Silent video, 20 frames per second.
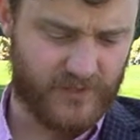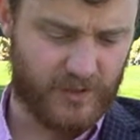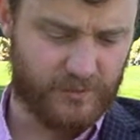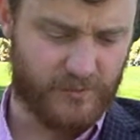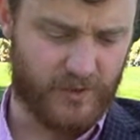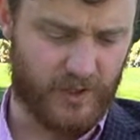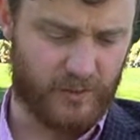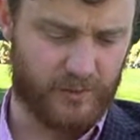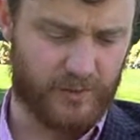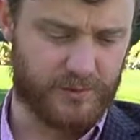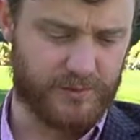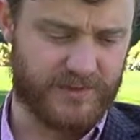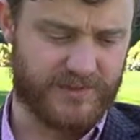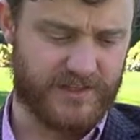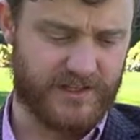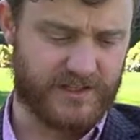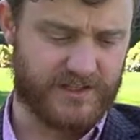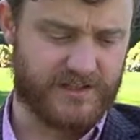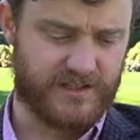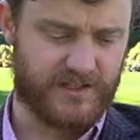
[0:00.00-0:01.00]
but we would
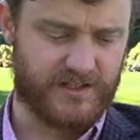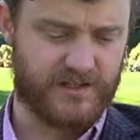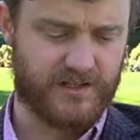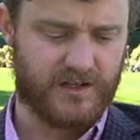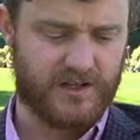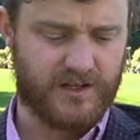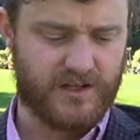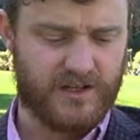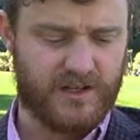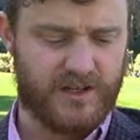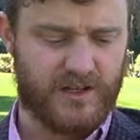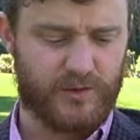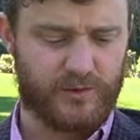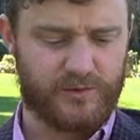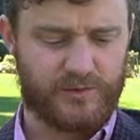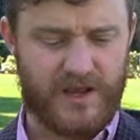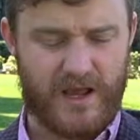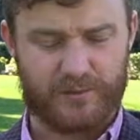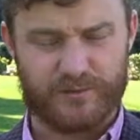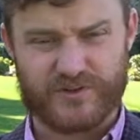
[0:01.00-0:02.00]
think that it
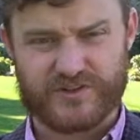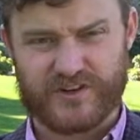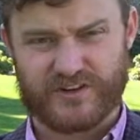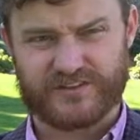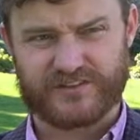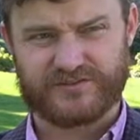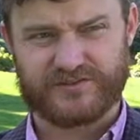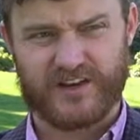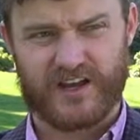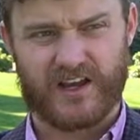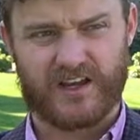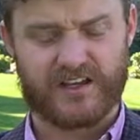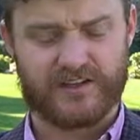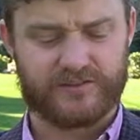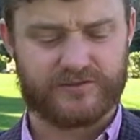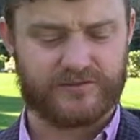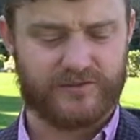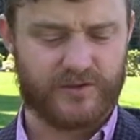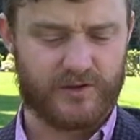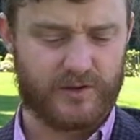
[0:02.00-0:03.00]
would not be justified
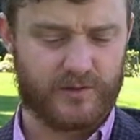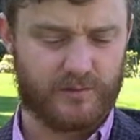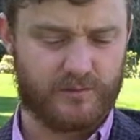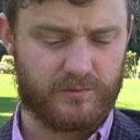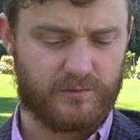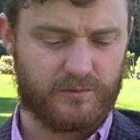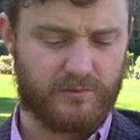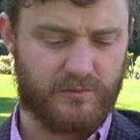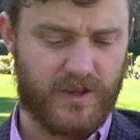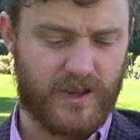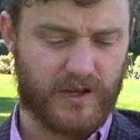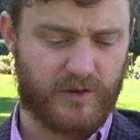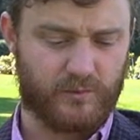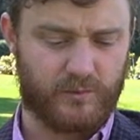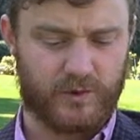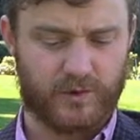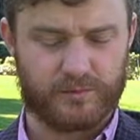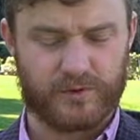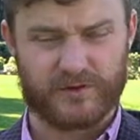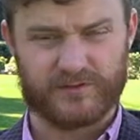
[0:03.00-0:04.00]
if the man
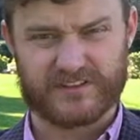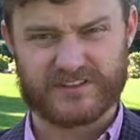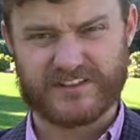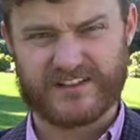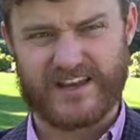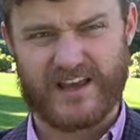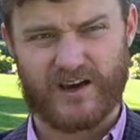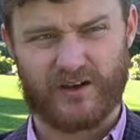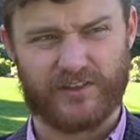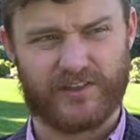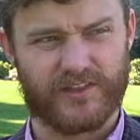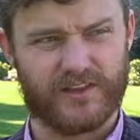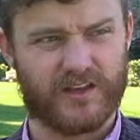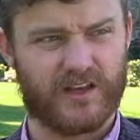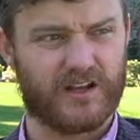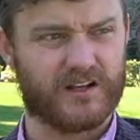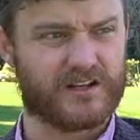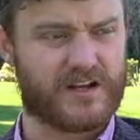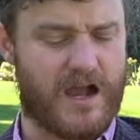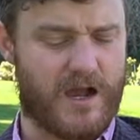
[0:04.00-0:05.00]
were perfectly healthy
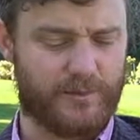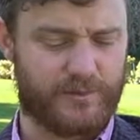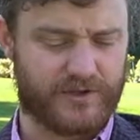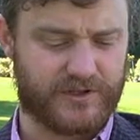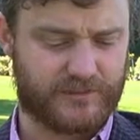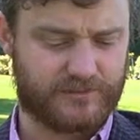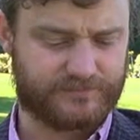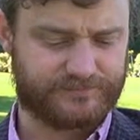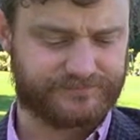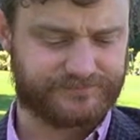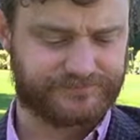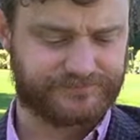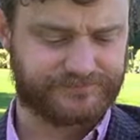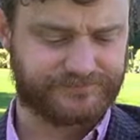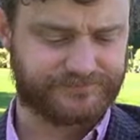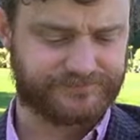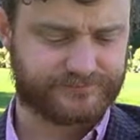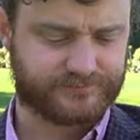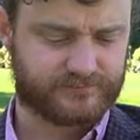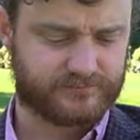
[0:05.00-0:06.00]
and competent.
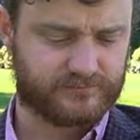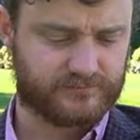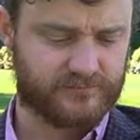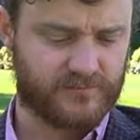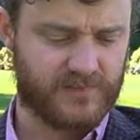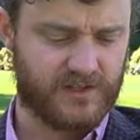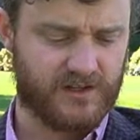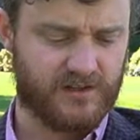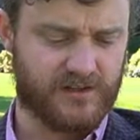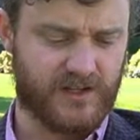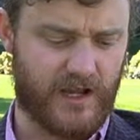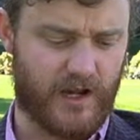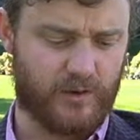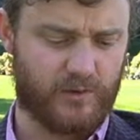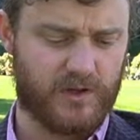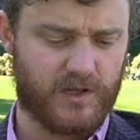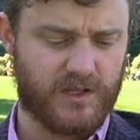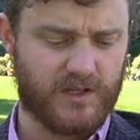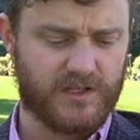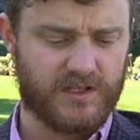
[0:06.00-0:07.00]

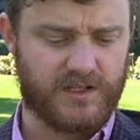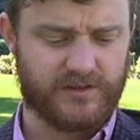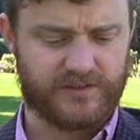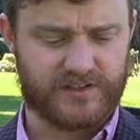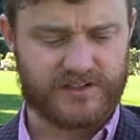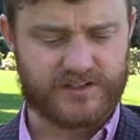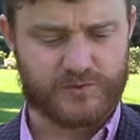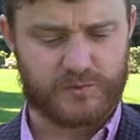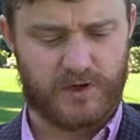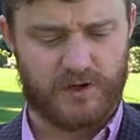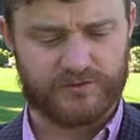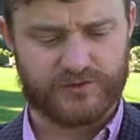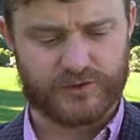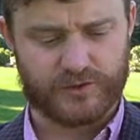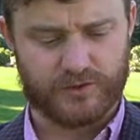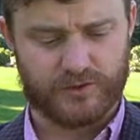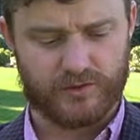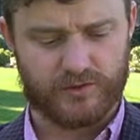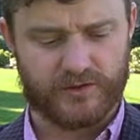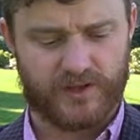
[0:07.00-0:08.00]
Now, giving a
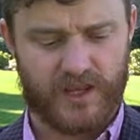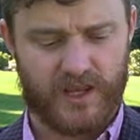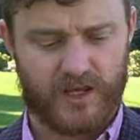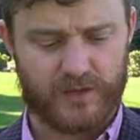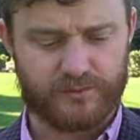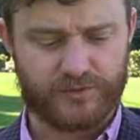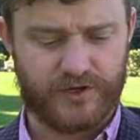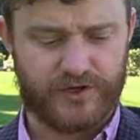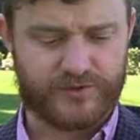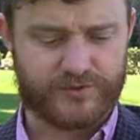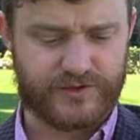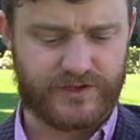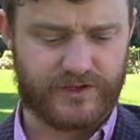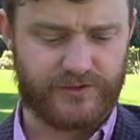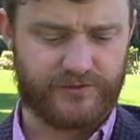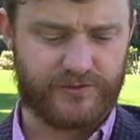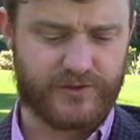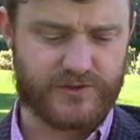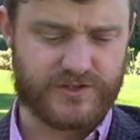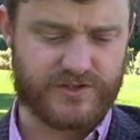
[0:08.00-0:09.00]
12-year-old a blood
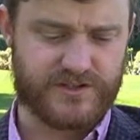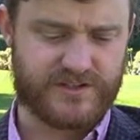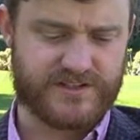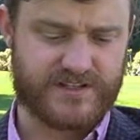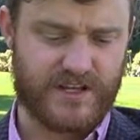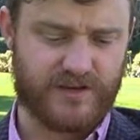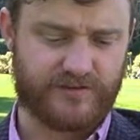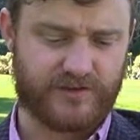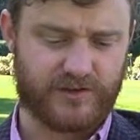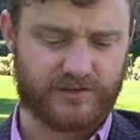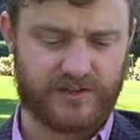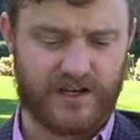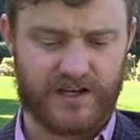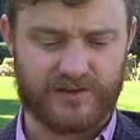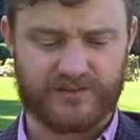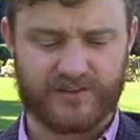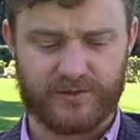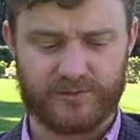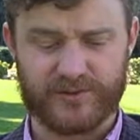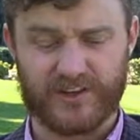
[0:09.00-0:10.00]
transfusion to save her
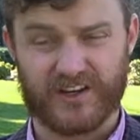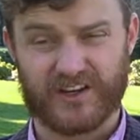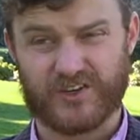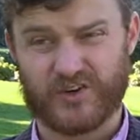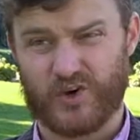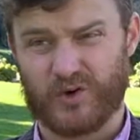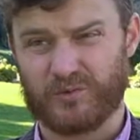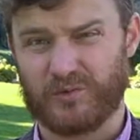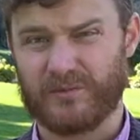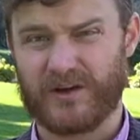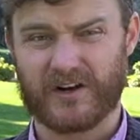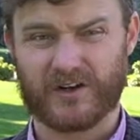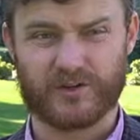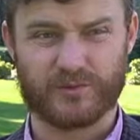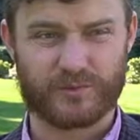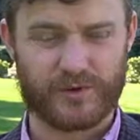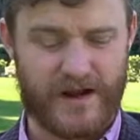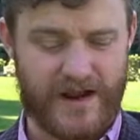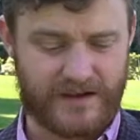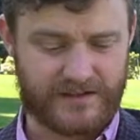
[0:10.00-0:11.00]
life seems like a normal
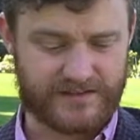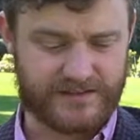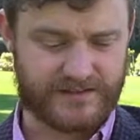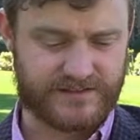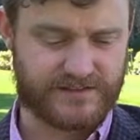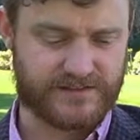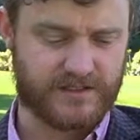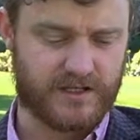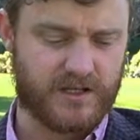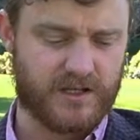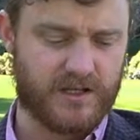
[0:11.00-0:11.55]
medical practice,